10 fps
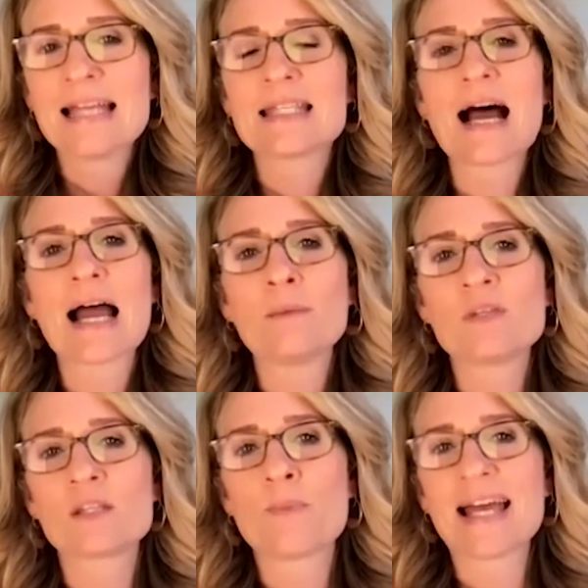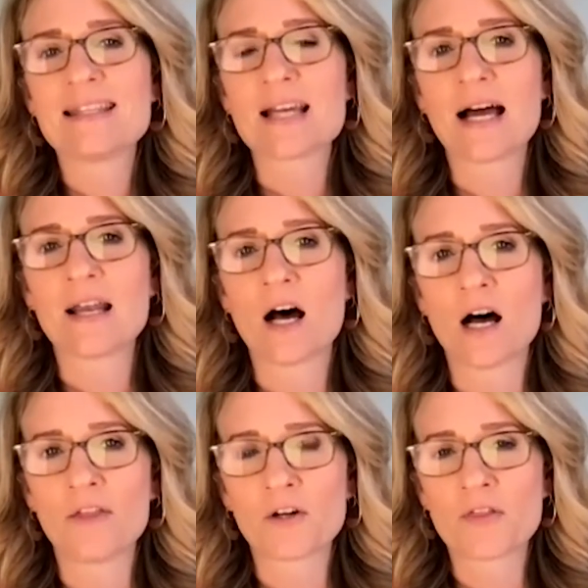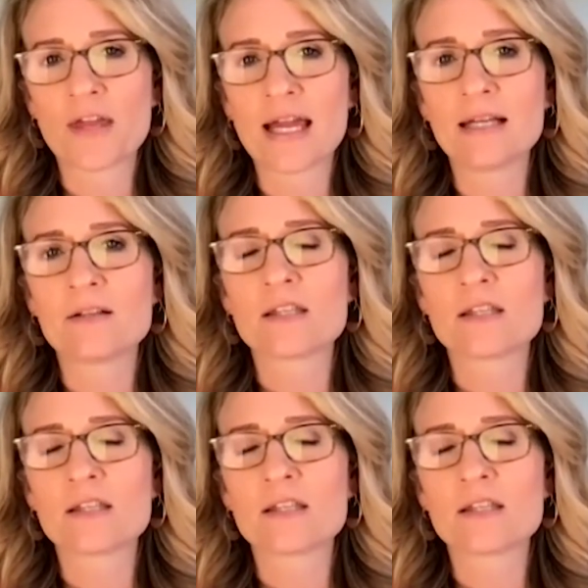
time spent on other things